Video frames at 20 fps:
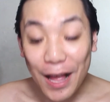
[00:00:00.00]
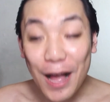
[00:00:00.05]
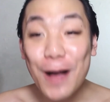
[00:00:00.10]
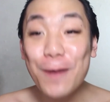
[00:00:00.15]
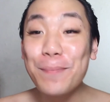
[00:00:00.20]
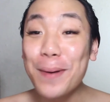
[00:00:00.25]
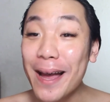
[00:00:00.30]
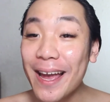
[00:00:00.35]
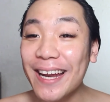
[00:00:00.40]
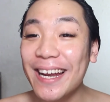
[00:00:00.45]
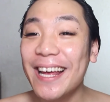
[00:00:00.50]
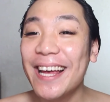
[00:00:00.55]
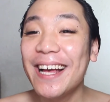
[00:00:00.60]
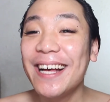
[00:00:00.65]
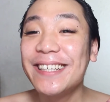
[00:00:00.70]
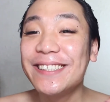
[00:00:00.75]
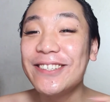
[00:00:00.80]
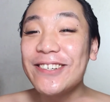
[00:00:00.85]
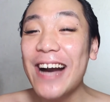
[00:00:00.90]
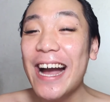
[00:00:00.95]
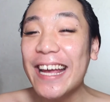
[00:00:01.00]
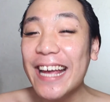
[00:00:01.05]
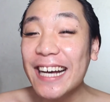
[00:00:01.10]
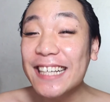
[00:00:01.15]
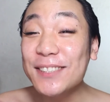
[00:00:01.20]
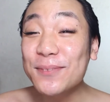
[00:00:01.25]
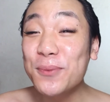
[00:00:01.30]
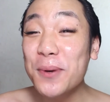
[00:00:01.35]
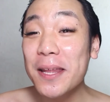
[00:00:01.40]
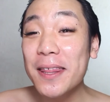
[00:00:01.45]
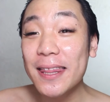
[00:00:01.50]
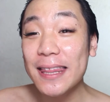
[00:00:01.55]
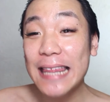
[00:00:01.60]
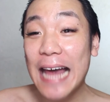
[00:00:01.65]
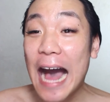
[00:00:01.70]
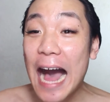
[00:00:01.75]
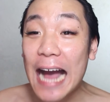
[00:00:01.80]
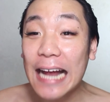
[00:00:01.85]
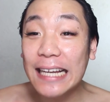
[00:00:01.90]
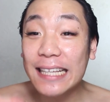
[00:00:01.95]
but so I guess with
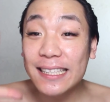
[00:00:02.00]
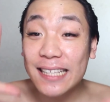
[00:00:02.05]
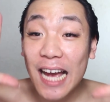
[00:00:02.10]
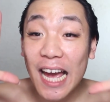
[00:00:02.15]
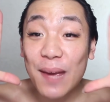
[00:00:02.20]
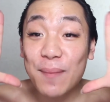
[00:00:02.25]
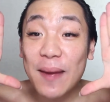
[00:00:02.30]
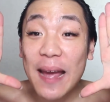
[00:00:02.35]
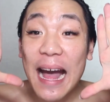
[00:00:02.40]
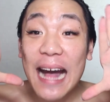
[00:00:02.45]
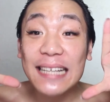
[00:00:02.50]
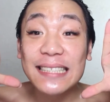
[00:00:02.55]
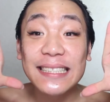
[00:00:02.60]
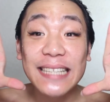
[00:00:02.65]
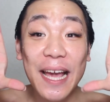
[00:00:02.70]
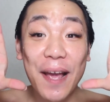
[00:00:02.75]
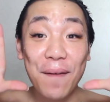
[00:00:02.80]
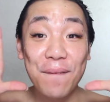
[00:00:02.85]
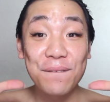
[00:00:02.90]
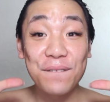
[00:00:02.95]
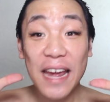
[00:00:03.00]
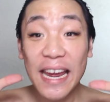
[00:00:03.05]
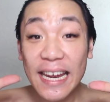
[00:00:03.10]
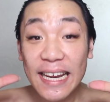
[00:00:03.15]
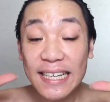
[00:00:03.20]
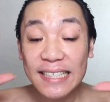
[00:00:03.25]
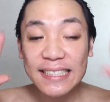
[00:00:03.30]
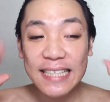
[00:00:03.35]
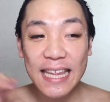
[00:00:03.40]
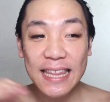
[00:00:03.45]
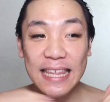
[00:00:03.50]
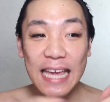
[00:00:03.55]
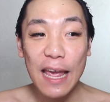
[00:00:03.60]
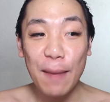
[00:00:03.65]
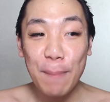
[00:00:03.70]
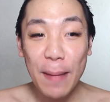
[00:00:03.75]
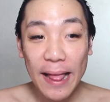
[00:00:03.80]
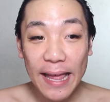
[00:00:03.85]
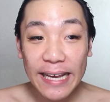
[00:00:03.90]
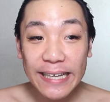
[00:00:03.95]
that typecasting face, they
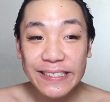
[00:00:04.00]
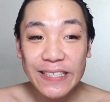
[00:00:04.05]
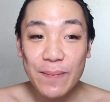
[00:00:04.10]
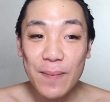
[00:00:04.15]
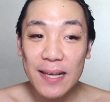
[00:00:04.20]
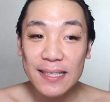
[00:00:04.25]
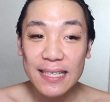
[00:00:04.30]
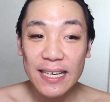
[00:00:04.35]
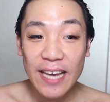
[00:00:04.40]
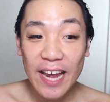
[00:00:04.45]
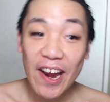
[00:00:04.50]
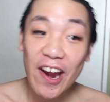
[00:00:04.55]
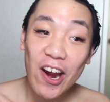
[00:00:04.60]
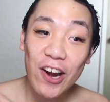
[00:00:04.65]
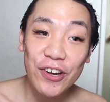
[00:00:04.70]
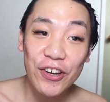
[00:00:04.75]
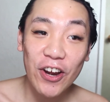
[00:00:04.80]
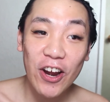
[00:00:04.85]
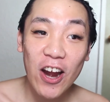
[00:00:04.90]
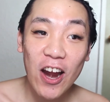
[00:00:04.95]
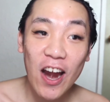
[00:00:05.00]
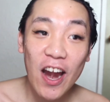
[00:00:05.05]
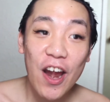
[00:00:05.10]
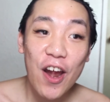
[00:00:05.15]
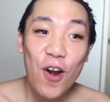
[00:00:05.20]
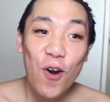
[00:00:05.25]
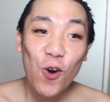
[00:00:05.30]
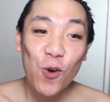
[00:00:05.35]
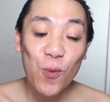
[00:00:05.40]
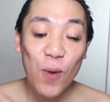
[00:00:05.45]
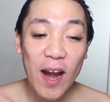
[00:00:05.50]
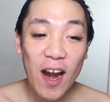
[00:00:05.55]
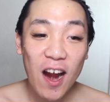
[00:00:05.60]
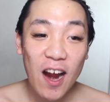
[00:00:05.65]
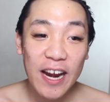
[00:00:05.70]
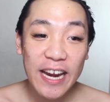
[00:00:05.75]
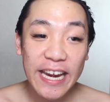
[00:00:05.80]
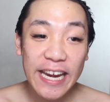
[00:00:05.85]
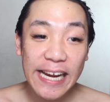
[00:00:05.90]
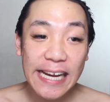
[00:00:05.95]
placed him as a character
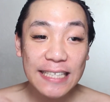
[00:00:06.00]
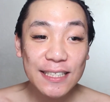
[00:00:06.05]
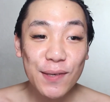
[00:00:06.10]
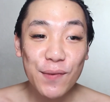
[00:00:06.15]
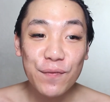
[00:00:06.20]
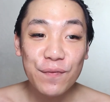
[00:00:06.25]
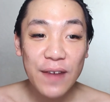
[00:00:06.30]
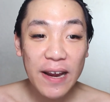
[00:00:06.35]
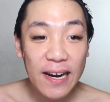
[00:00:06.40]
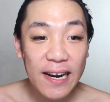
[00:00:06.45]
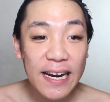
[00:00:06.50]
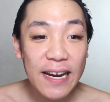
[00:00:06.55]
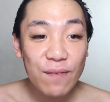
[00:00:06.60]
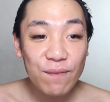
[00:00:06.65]
where he's very,